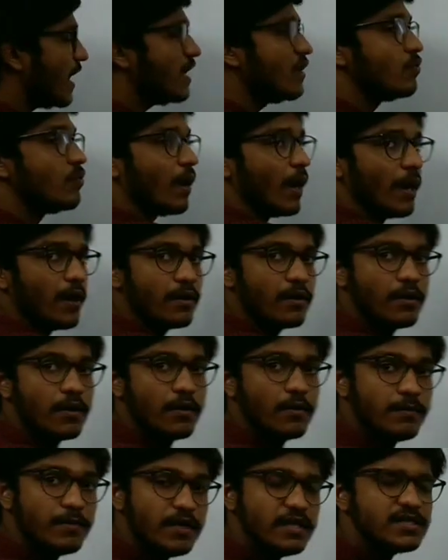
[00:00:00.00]

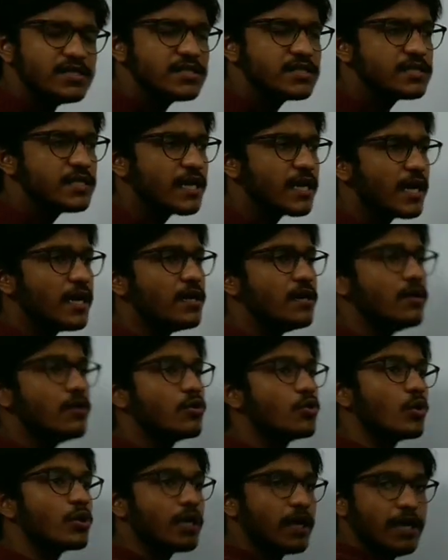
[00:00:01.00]
anywhere, means they
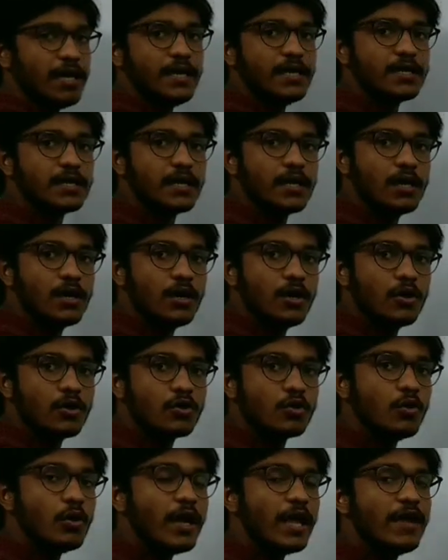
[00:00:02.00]
can
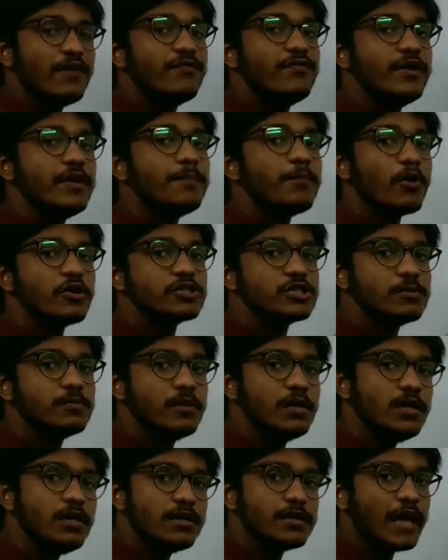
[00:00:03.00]
rotate to every
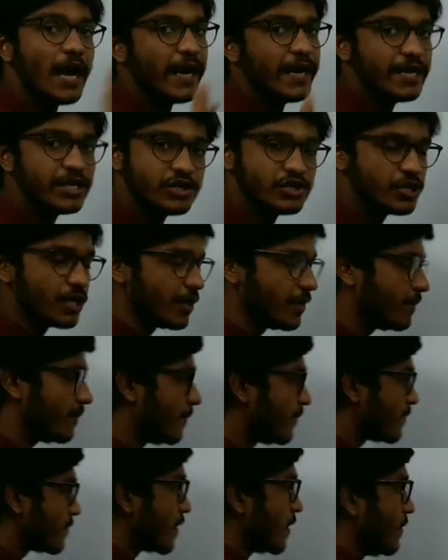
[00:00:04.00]
possible
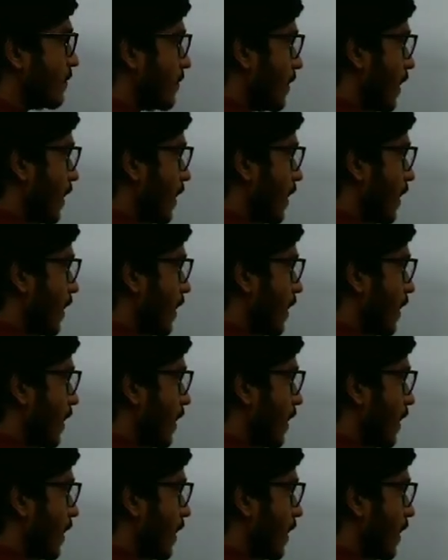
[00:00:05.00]
direction,